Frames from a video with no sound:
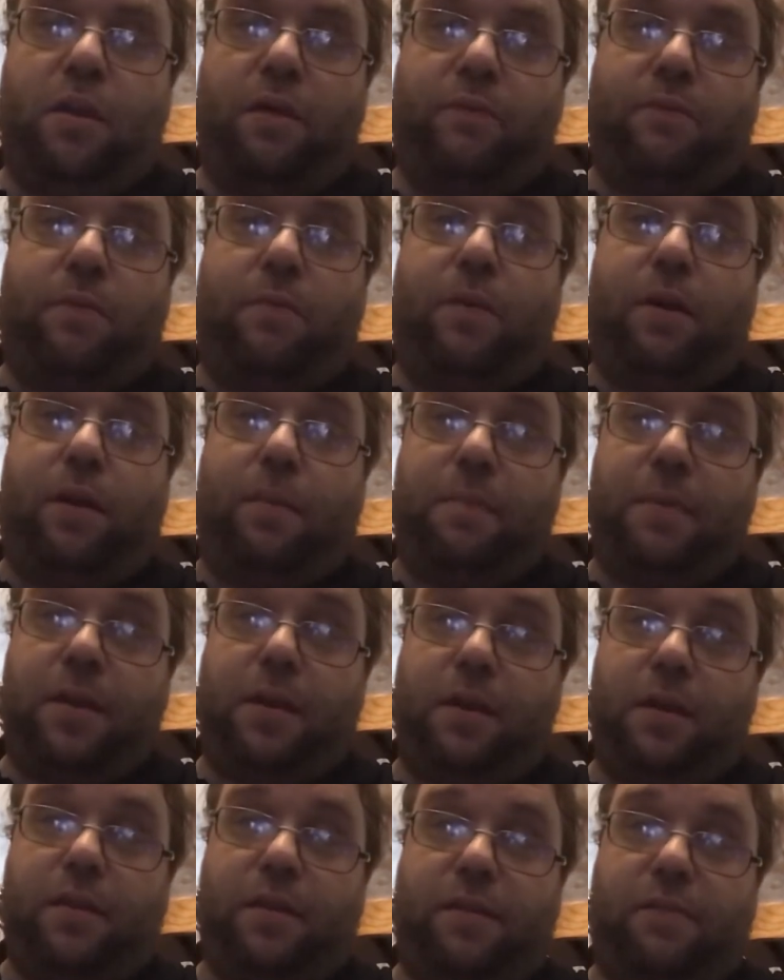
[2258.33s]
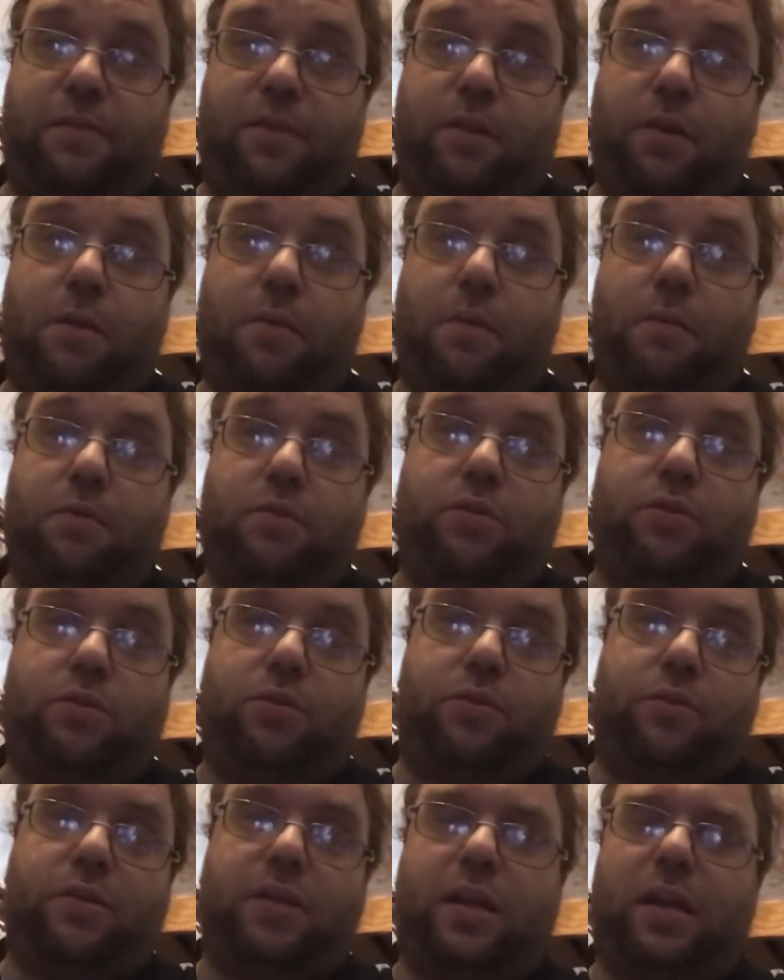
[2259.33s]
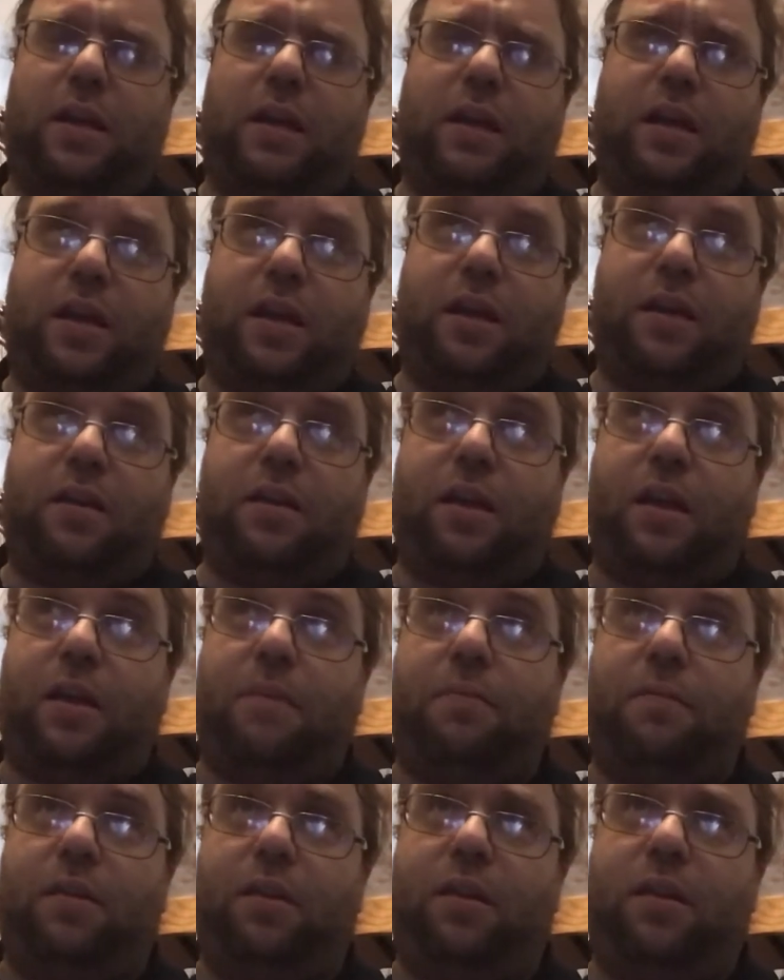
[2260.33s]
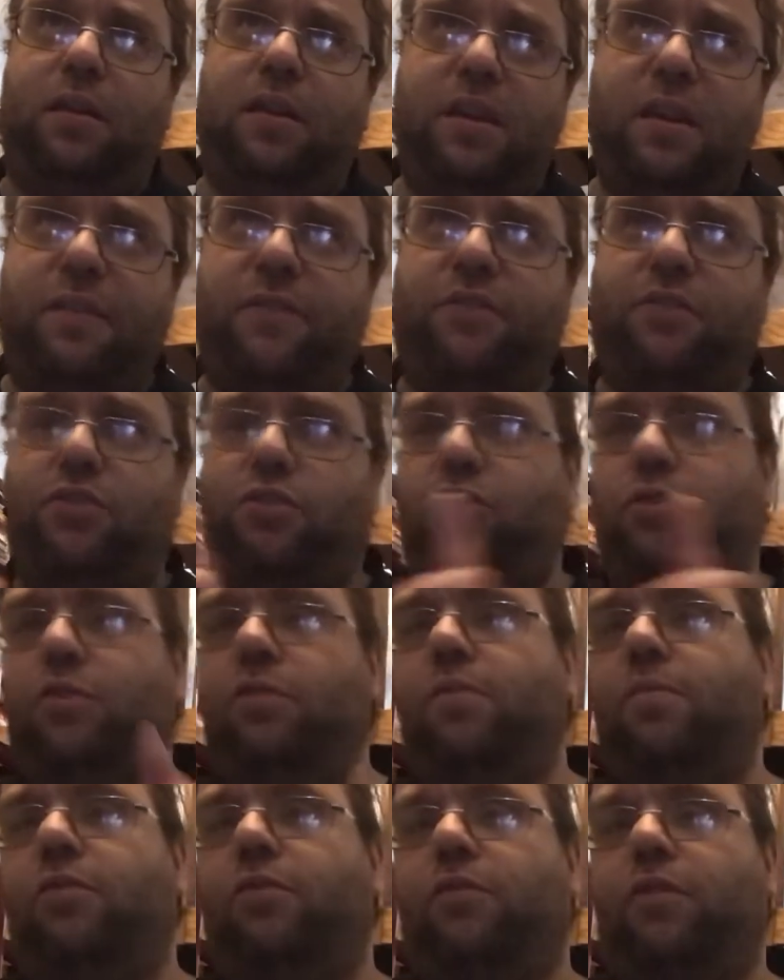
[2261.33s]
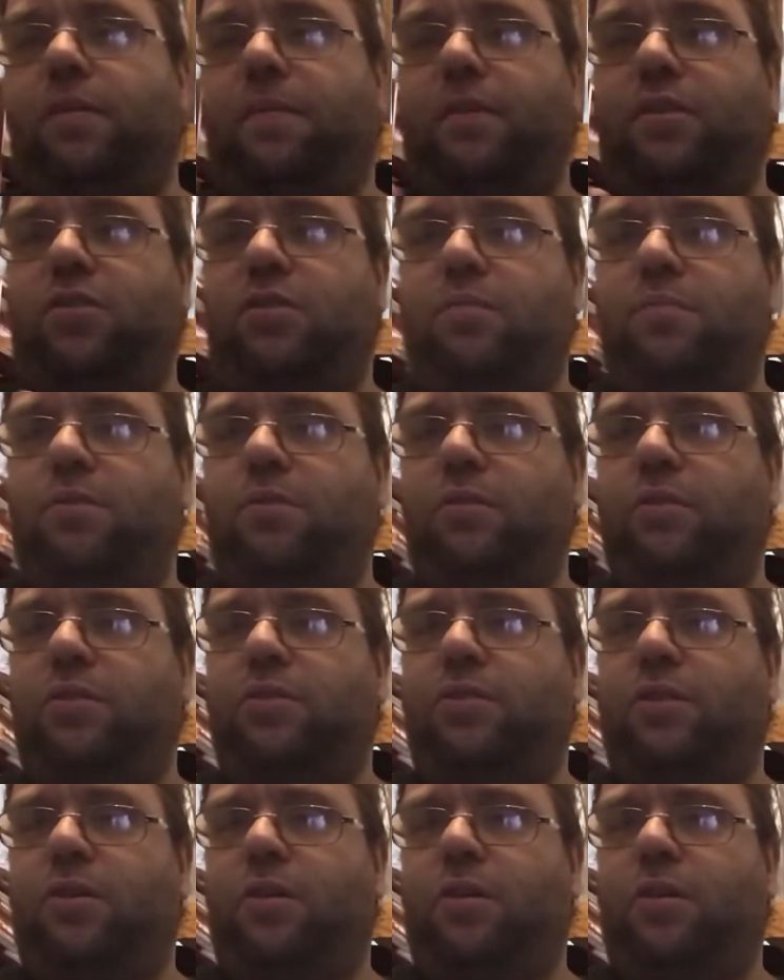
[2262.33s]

from when I'm making this video, does add, I believe, 2 more expansion boards.